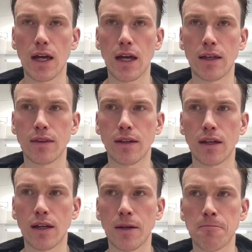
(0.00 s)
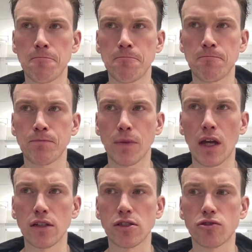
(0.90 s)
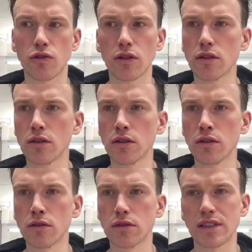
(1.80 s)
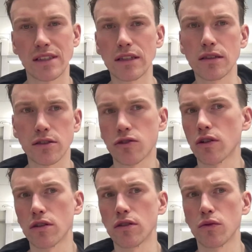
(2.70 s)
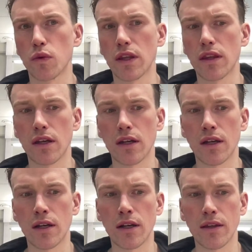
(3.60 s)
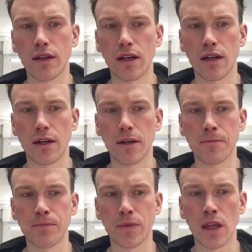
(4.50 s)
and I still struggle with the